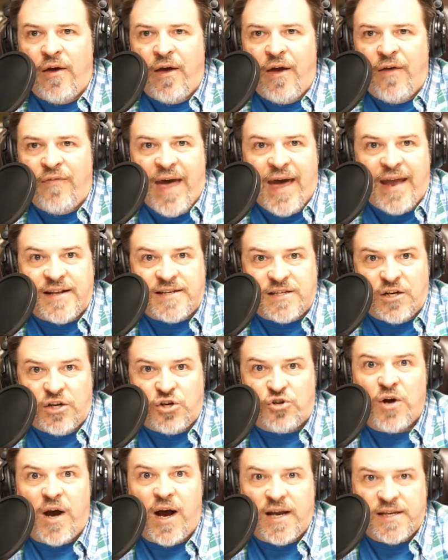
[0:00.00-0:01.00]
That is an
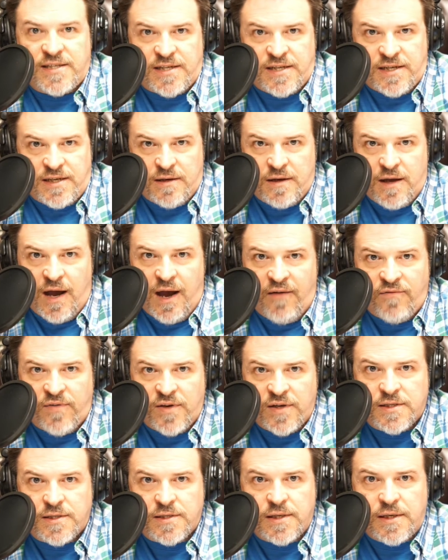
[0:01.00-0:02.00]
atrocity,
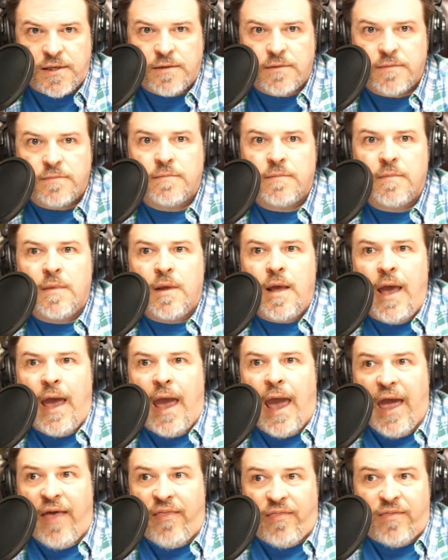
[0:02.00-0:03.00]
obviously.
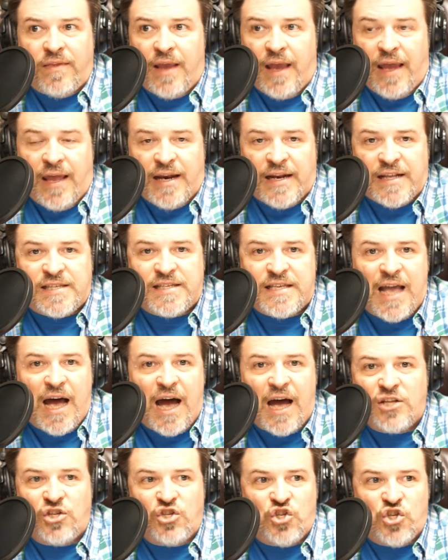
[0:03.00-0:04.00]
And it's
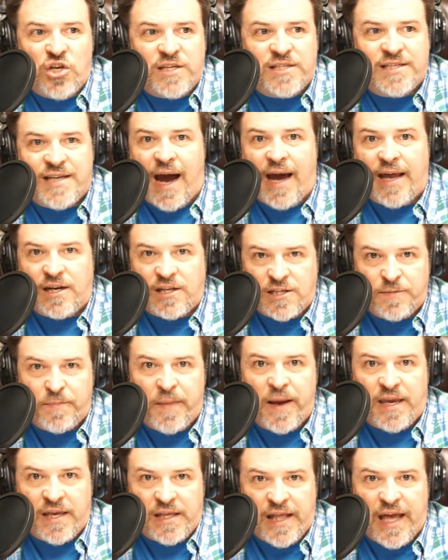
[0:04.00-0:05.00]
not just idle
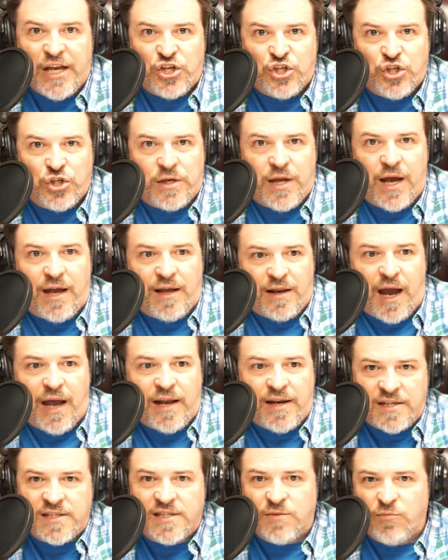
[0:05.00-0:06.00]
speculation. I
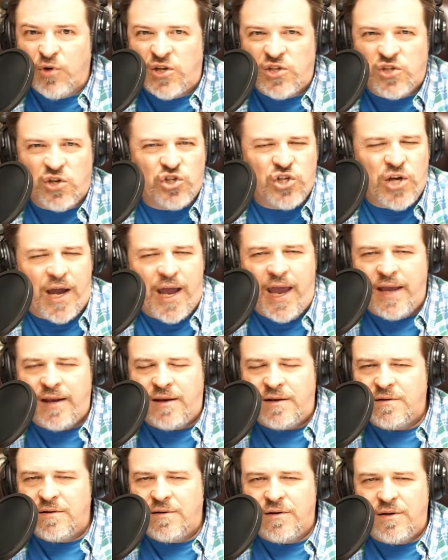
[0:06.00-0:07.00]
did some research. I hate
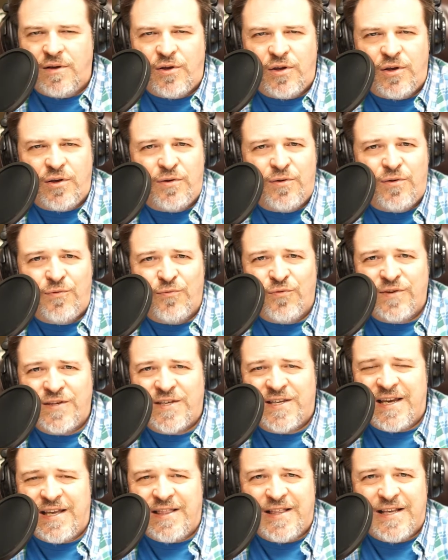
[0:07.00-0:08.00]

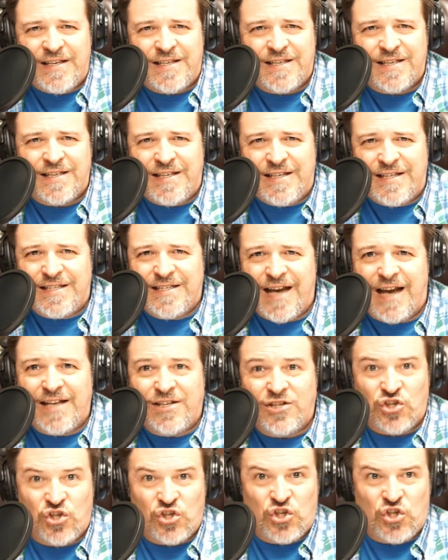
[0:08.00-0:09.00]
seeing these sites
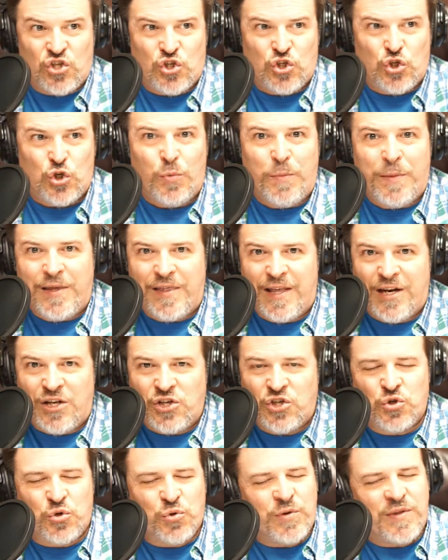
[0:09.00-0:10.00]
and just assuming that it's
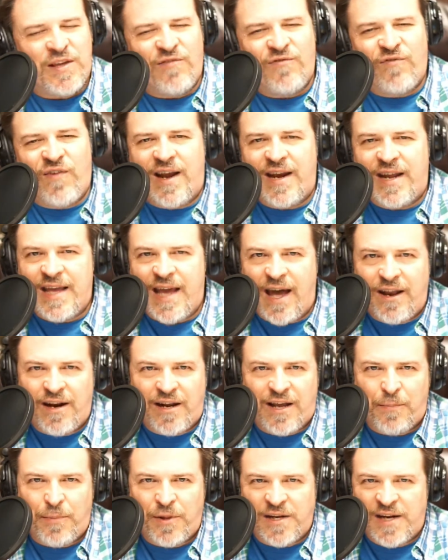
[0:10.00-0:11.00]
true and then finding out a
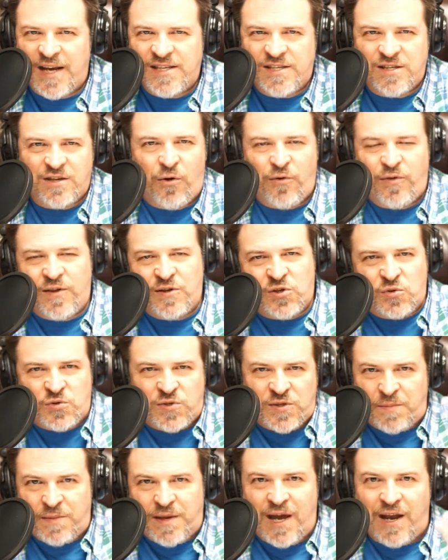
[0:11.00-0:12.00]
couple of days ago this was
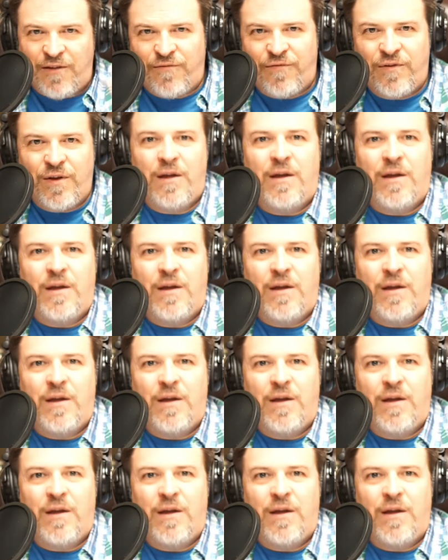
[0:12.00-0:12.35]
some kind of